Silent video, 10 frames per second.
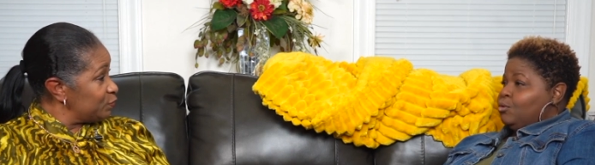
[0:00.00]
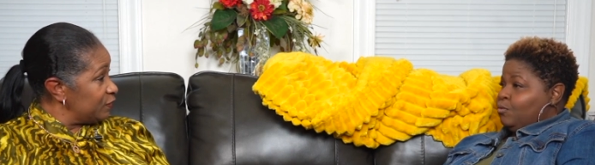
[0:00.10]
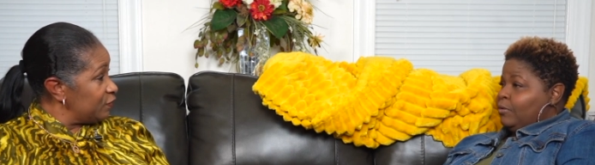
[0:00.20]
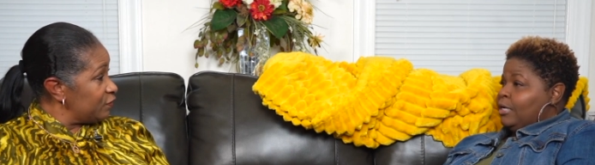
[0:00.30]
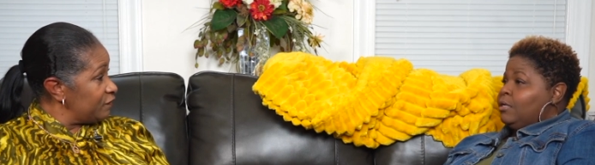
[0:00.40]

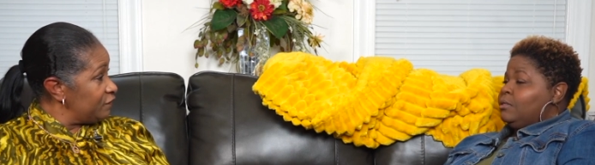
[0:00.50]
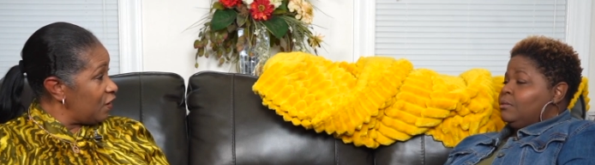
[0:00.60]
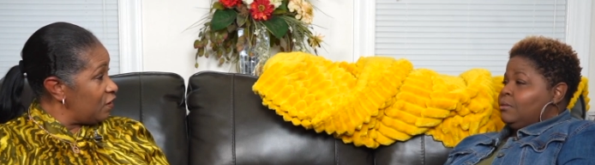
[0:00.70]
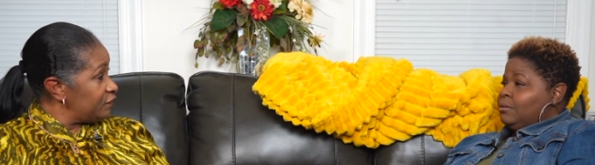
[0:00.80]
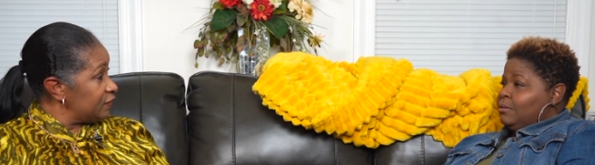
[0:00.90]
Speaker 1: when right. they're
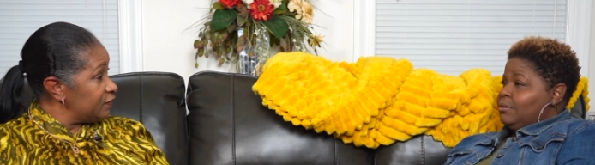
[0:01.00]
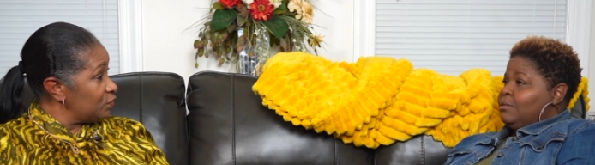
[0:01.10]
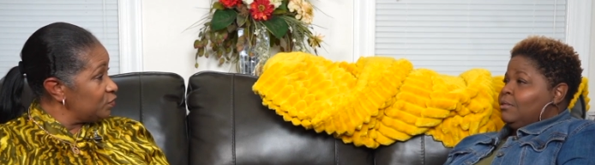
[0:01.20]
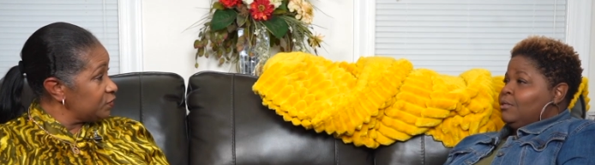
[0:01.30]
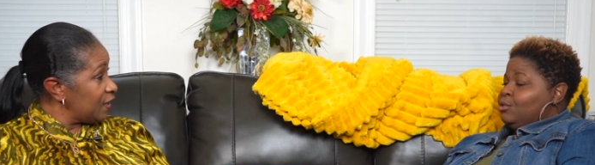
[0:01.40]
involved in
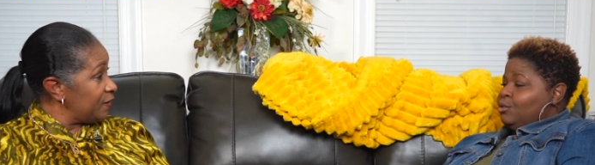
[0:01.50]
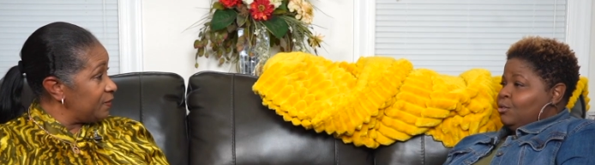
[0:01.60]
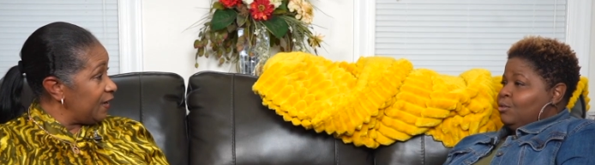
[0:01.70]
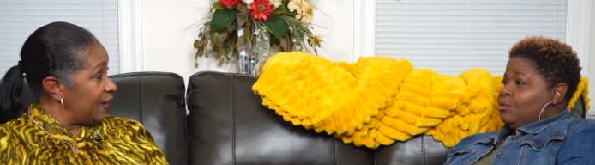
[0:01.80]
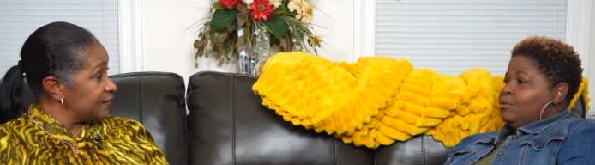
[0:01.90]
those type
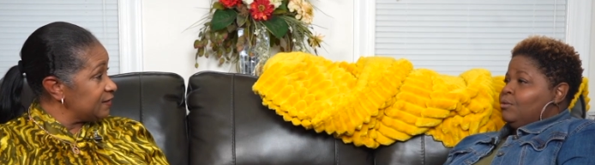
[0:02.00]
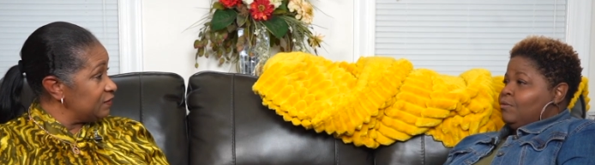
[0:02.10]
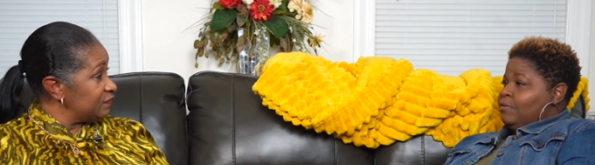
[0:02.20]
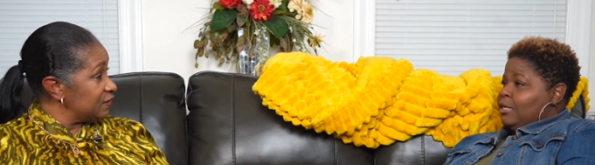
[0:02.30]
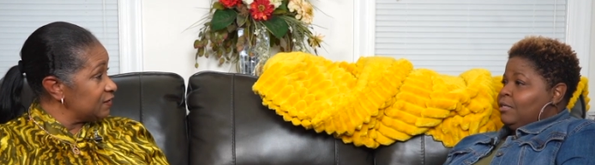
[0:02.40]
of
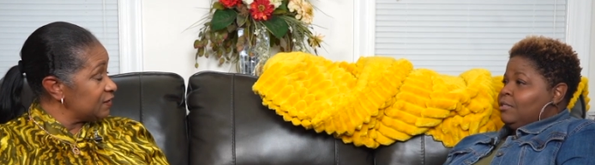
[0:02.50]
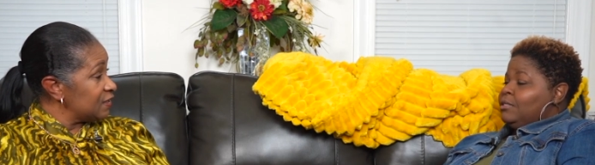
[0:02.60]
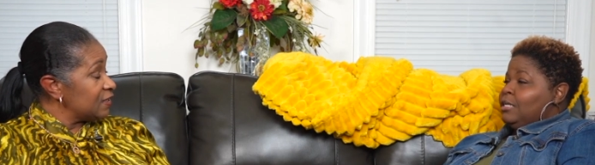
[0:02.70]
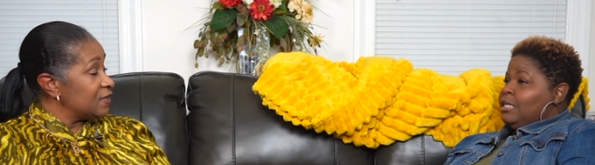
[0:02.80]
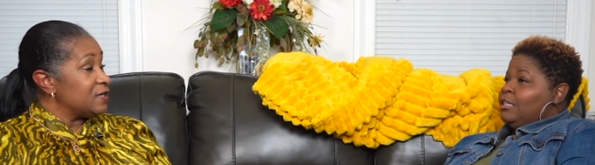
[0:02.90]
activities. Right.
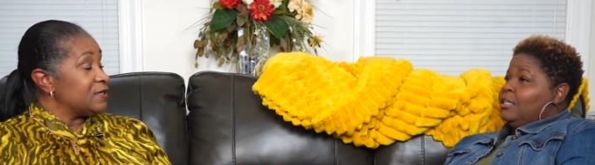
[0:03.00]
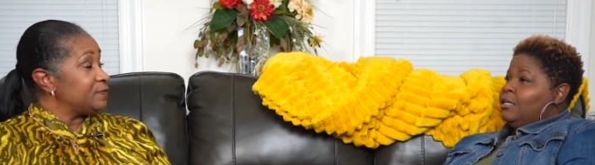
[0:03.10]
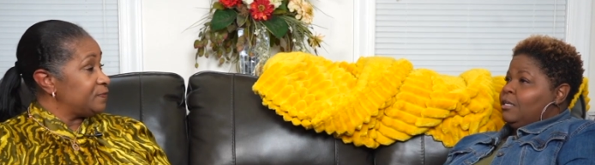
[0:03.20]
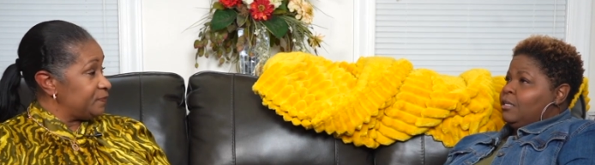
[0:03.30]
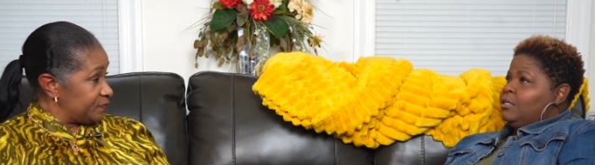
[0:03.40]
Speaker 2: And
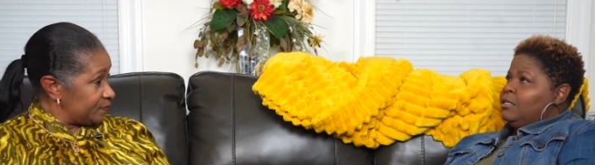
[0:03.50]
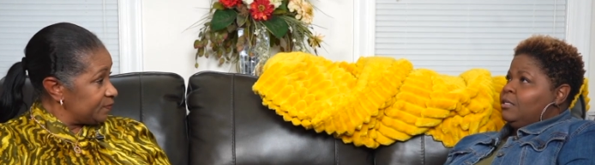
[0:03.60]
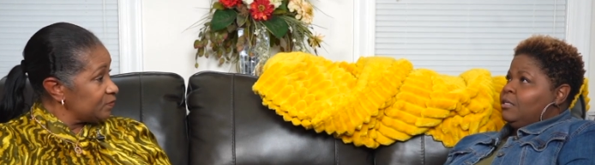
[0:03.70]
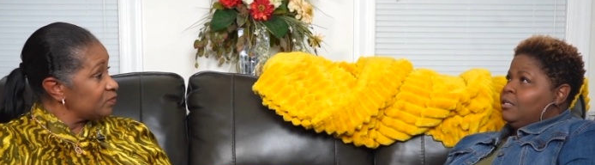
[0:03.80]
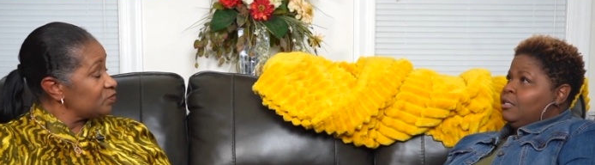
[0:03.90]
then
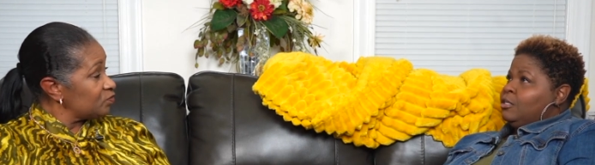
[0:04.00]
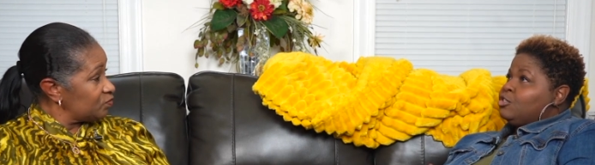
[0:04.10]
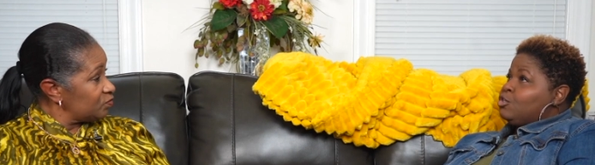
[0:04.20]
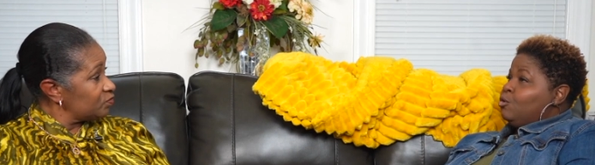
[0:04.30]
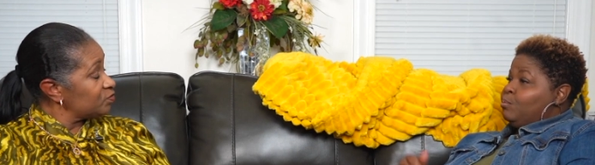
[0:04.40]

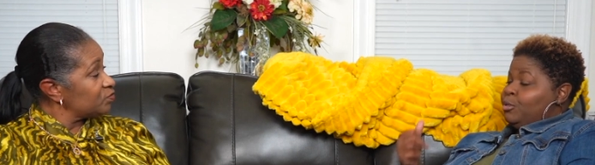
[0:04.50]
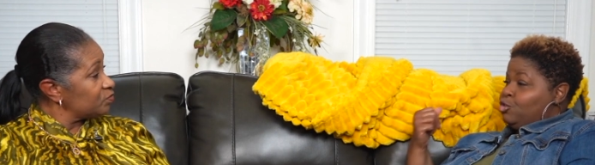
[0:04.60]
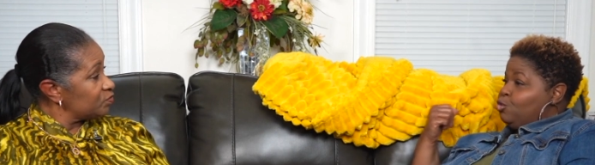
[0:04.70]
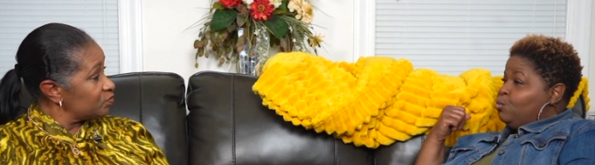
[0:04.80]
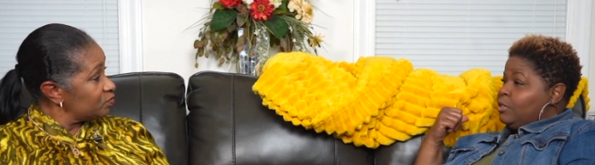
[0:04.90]
so but
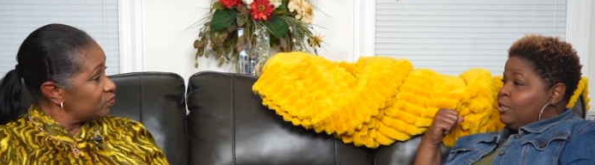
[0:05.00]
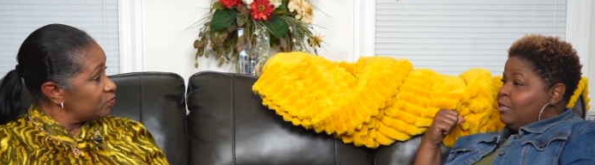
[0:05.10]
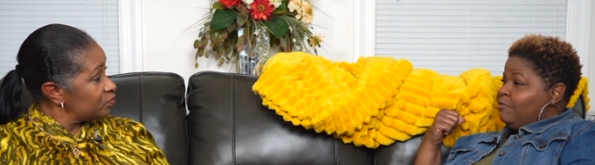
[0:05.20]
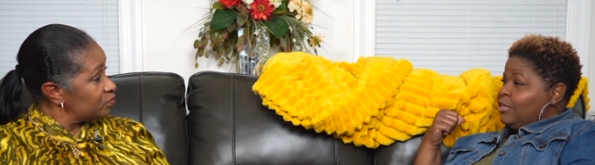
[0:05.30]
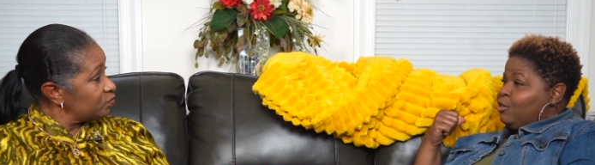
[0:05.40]
you were
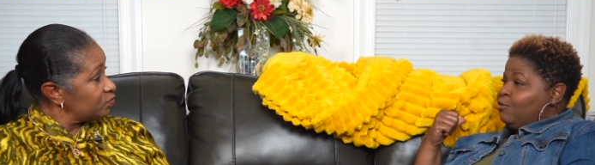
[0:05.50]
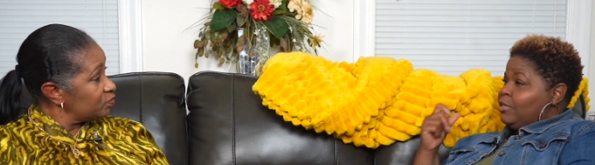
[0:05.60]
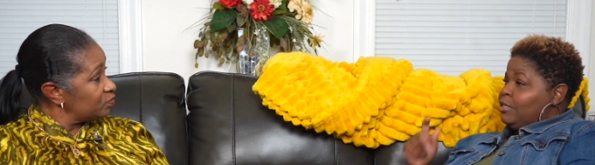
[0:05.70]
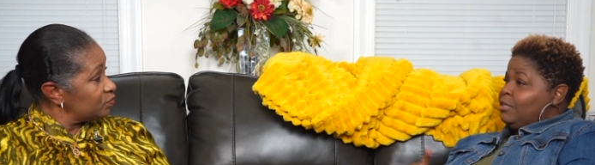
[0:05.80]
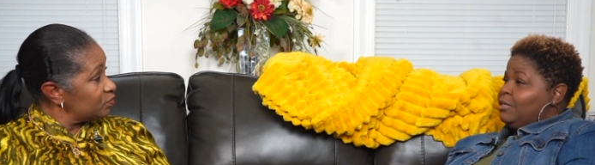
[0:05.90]
living over
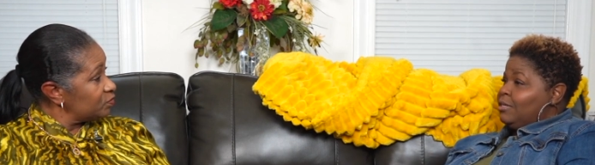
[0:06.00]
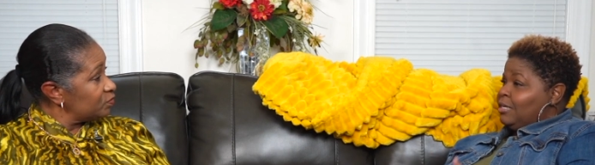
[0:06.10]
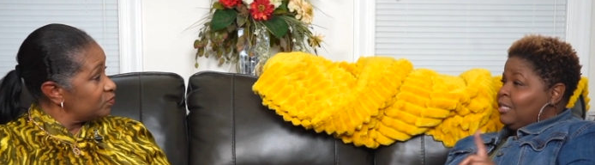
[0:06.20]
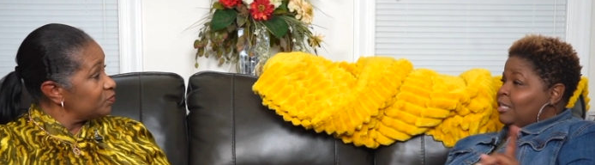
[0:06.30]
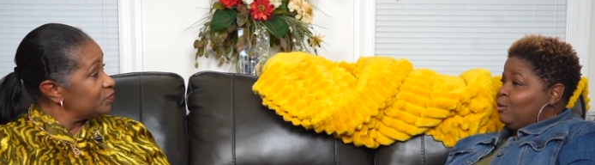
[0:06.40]
here
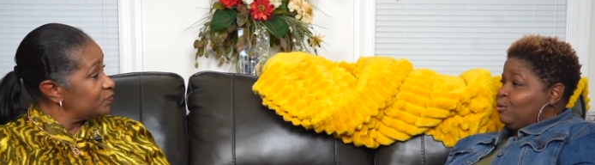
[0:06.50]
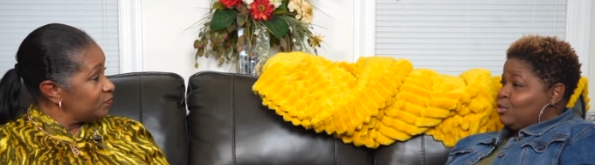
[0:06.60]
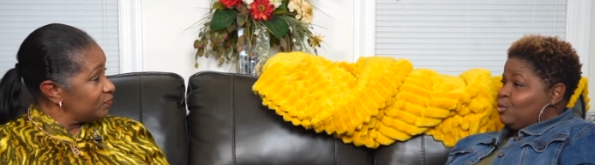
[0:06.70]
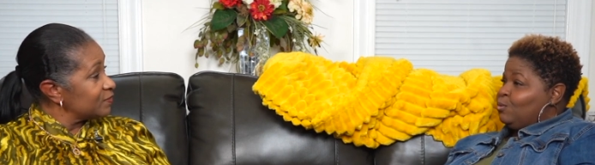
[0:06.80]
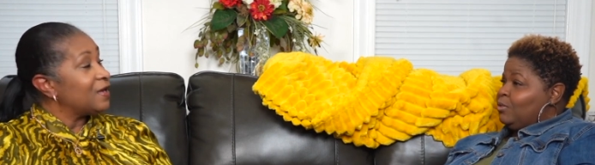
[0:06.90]
and they were
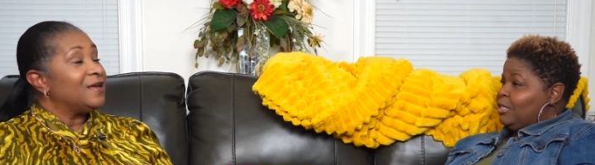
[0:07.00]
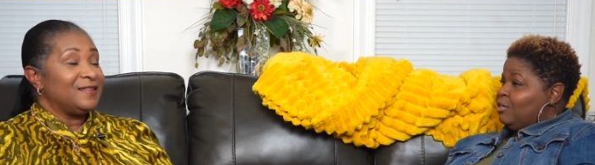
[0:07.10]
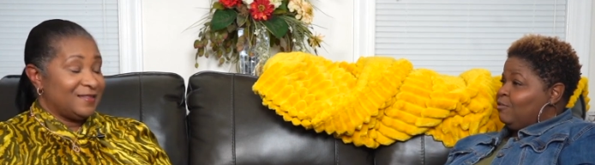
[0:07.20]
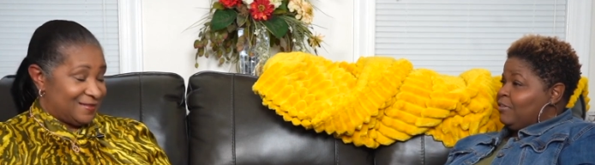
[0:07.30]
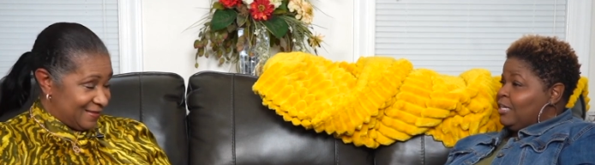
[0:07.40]
schooling
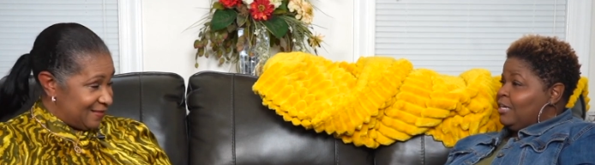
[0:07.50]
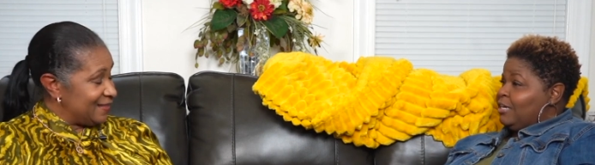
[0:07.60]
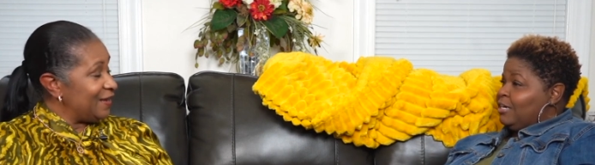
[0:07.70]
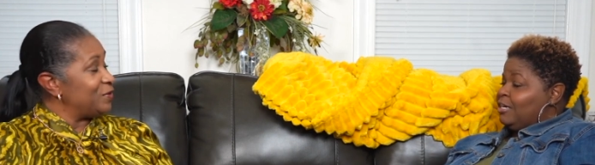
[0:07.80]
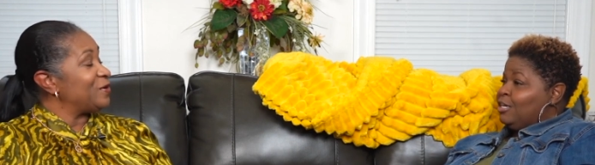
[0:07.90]
over
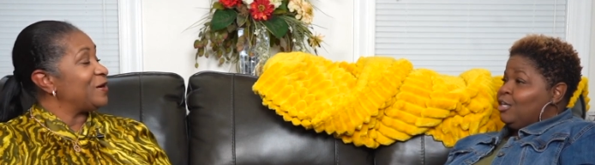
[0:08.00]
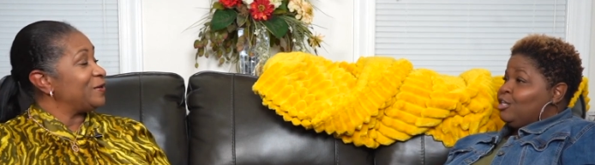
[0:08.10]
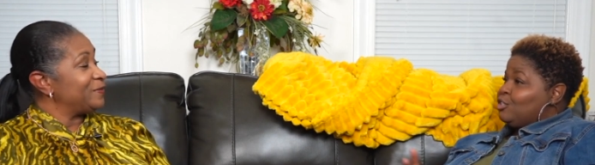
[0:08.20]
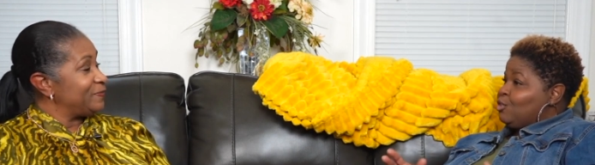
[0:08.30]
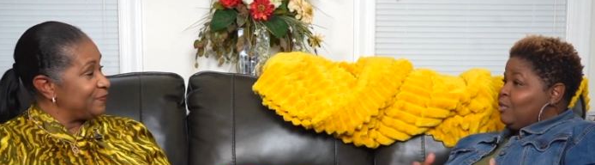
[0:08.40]
there. They were.
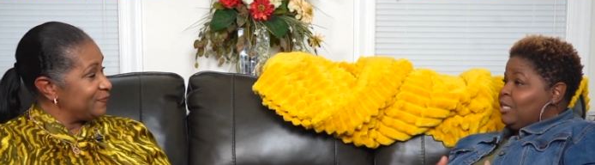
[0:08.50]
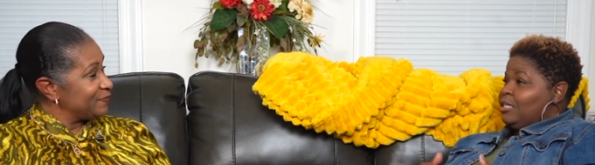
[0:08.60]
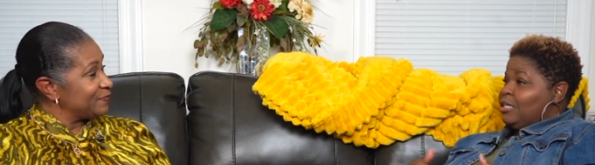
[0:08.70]
So then